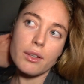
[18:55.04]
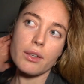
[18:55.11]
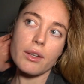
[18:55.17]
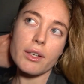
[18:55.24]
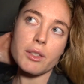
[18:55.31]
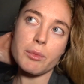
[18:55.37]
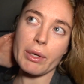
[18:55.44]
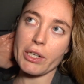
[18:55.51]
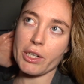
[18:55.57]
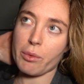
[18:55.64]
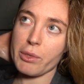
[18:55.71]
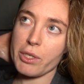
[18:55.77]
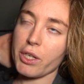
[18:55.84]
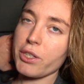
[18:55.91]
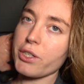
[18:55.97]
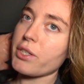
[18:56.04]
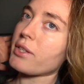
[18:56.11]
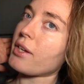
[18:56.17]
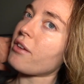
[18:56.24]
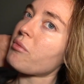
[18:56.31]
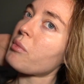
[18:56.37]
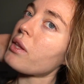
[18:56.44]
because my dermatologist
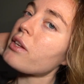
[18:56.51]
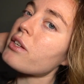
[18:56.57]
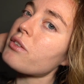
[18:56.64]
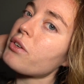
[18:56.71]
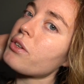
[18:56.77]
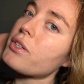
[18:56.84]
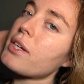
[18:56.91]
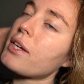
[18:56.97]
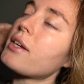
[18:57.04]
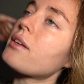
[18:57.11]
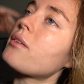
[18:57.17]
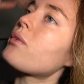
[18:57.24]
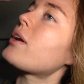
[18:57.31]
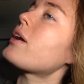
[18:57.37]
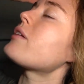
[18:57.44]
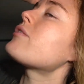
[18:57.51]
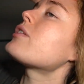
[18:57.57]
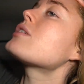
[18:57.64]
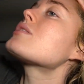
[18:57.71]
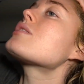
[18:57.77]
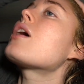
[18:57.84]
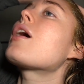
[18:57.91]
gave me this routine when I
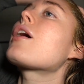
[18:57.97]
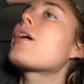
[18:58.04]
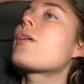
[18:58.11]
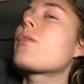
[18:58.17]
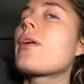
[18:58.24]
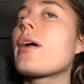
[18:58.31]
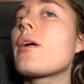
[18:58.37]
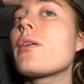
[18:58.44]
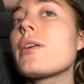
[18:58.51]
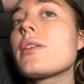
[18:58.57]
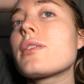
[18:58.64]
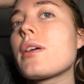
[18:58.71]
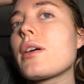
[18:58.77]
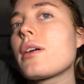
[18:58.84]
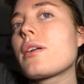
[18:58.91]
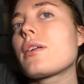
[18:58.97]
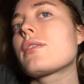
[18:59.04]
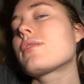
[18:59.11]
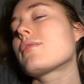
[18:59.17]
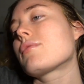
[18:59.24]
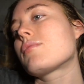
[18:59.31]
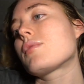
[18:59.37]
first saw her when I was like
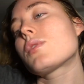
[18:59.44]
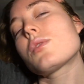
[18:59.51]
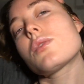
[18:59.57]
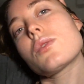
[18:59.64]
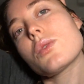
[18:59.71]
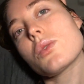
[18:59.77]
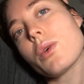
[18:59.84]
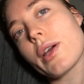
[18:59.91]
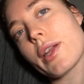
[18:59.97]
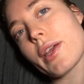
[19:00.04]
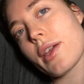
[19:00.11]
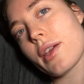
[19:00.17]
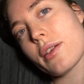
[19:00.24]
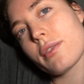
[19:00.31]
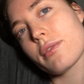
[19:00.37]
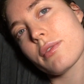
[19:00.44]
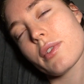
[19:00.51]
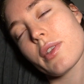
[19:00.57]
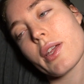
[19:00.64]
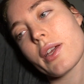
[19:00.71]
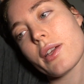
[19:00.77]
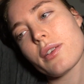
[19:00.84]
20,
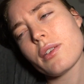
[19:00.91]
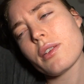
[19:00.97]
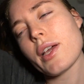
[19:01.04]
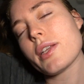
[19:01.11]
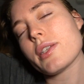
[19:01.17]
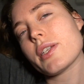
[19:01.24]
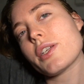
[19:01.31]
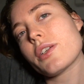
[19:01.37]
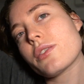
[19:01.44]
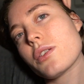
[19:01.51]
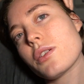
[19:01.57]
I think 19 years